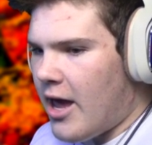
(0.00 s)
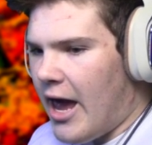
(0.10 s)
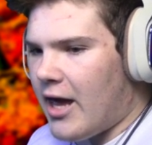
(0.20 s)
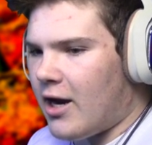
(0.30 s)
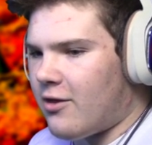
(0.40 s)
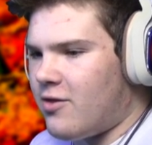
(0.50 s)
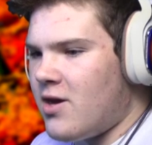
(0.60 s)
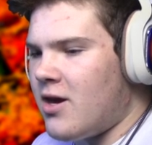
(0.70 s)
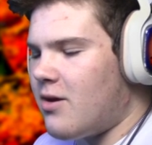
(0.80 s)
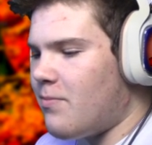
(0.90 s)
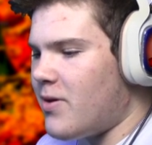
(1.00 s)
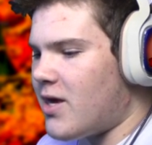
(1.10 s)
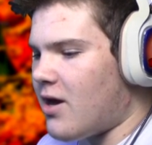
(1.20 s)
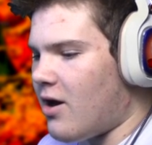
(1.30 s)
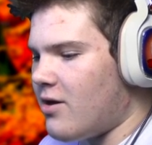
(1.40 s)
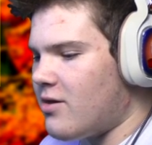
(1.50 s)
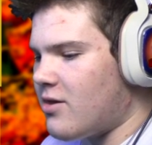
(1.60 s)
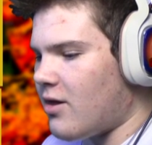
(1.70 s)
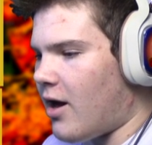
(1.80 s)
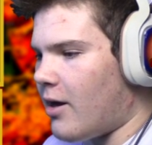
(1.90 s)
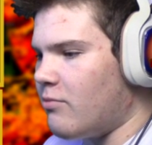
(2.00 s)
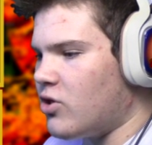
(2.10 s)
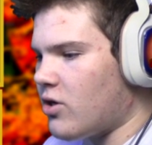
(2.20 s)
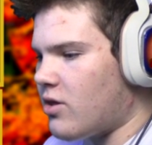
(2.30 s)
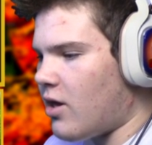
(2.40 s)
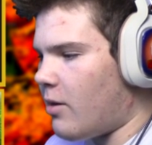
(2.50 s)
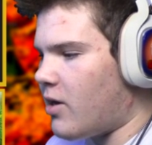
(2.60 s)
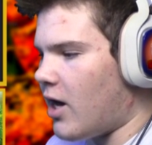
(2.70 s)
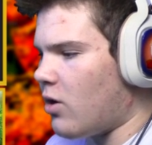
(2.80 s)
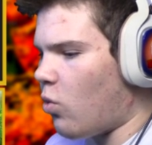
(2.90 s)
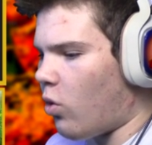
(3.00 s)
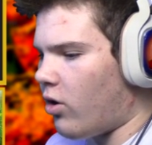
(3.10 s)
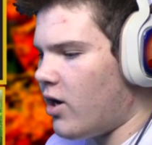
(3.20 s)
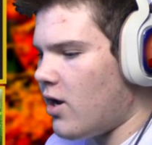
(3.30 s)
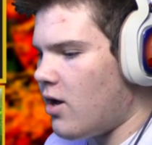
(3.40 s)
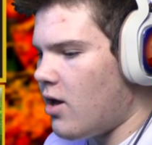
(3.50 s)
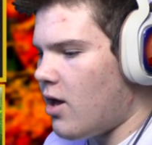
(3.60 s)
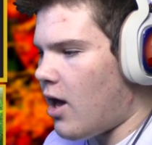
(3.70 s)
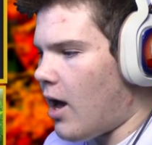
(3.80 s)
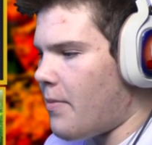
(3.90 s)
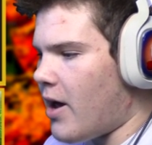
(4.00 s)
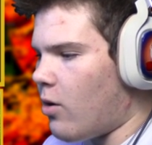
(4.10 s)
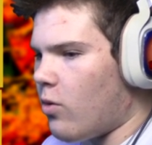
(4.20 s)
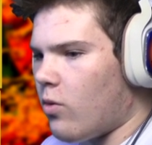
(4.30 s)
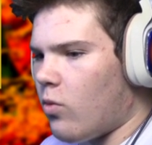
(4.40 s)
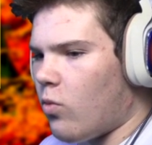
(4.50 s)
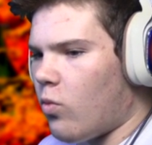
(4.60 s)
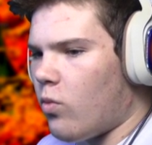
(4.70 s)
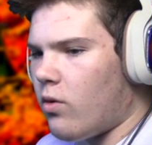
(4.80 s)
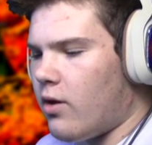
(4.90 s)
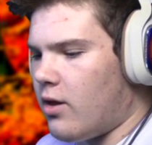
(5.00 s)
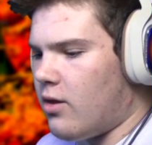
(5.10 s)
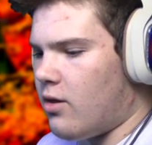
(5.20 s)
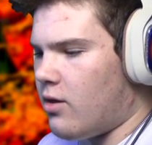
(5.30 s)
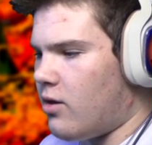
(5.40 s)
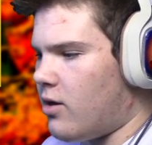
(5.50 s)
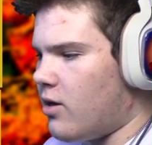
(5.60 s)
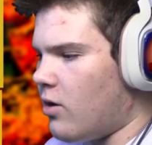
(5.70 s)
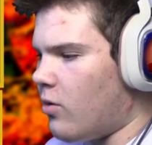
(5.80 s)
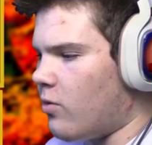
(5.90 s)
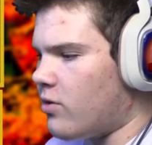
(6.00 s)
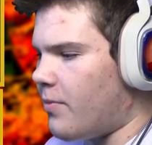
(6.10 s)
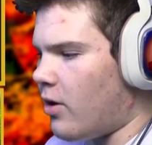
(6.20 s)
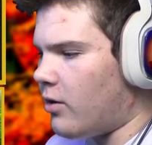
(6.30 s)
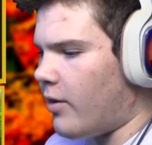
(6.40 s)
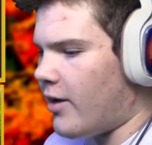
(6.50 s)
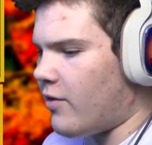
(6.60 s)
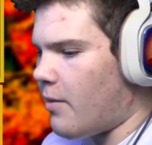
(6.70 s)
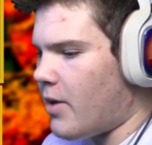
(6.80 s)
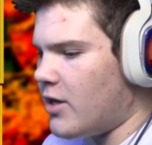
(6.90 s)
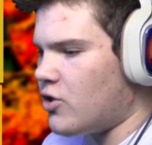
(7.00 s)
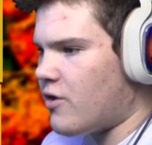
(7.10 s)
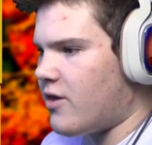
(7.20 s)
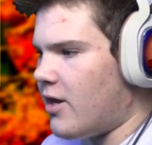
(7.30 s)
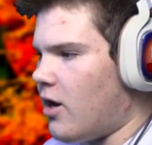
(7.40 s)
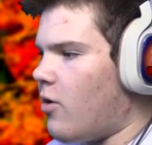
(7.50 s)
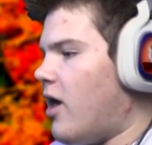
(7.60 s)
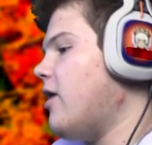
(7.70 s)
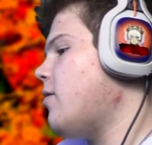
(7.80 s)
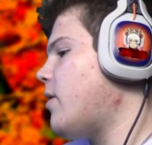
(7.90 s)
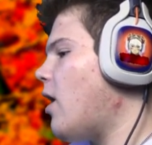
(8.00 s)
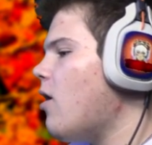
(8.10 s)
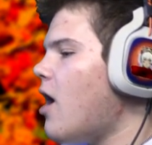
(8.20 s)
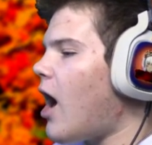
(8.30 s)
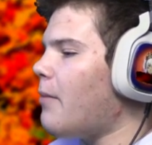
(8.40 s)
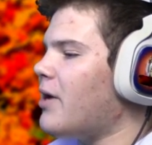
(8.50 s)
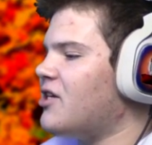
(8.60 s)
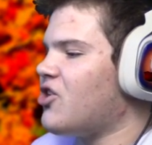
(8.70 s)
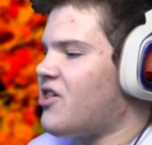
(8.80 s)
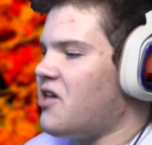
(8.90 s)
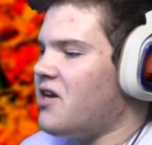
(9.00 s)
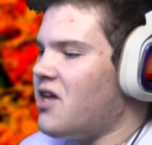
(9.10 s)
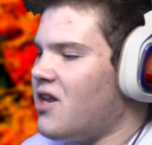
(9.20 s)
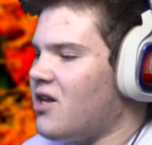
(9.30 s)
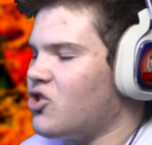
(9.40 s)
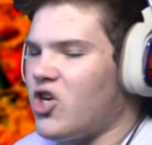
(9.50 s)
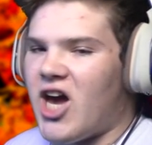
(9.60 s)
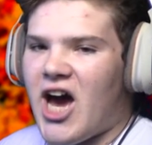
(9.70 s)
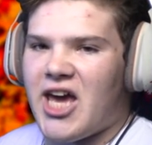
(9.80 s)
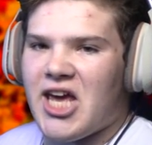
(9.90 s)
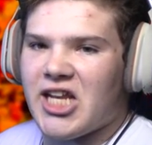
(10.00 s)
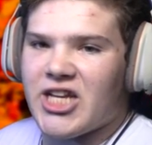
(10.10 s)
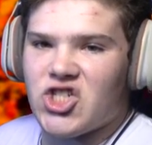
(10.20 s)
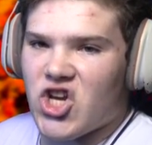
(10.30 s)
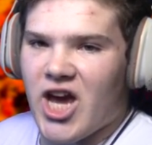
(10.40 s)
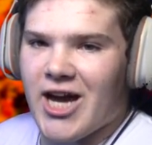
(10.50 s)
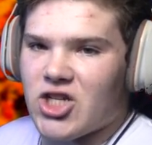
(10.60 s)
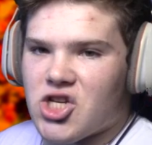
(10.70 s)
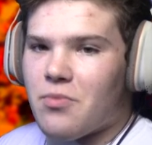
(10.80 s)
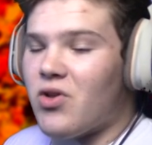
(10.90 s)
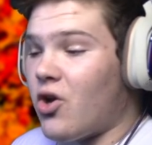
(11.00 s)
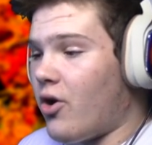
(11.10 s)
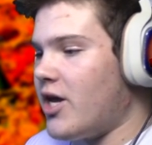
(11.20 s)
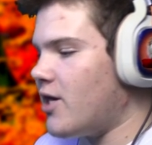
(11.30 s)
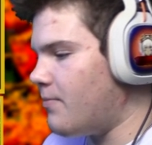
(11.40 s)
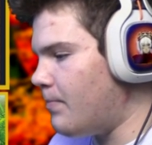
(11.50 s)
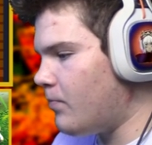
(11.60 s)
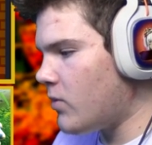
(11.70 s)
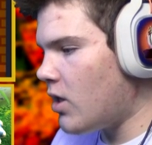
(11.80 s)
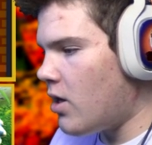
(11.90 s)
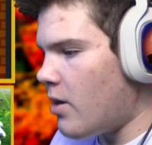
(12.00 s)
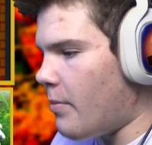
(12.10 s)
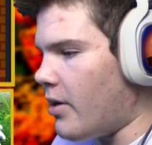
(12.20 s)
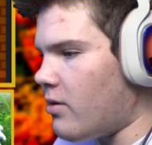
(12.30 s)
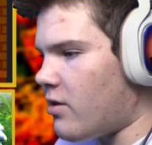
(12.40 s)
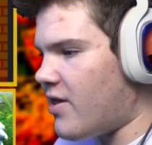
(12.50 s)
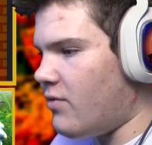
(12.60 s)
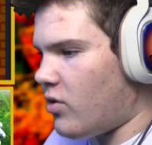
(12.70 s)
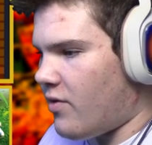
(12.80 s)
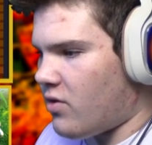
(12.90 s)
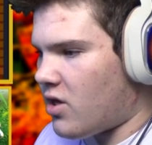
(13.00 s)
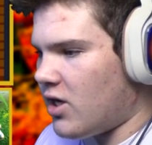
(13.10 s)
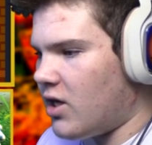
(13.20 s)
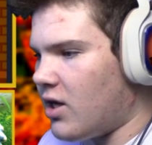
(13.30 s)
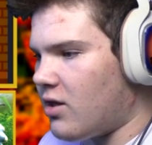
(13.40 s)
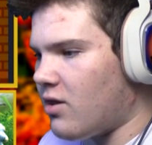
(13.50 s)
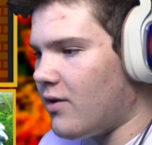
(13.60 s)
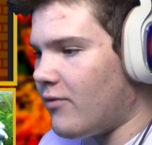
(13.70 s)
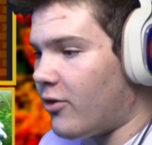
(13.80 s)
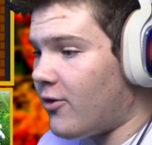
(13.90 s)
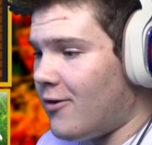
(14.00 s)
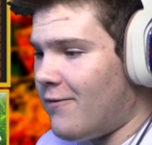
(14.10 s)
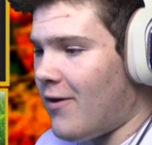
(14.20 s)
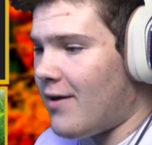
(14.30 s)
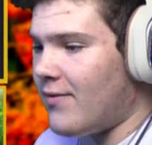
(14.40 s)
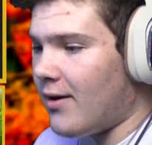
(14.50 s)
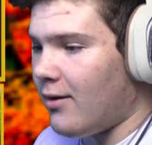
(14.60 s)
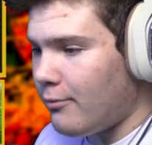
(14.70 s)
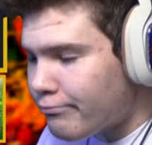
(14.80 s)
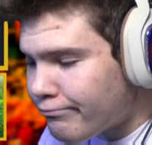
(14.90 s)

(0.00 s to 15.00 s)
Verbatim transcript: And I think because I'm just, I'm kind of worried about, you know, the Poliwrath, I might just send, okay, there we go. I might just send in Jinghai and let Jinghai just obliterate it. But seven oh seven is going to get to level thirty-five here.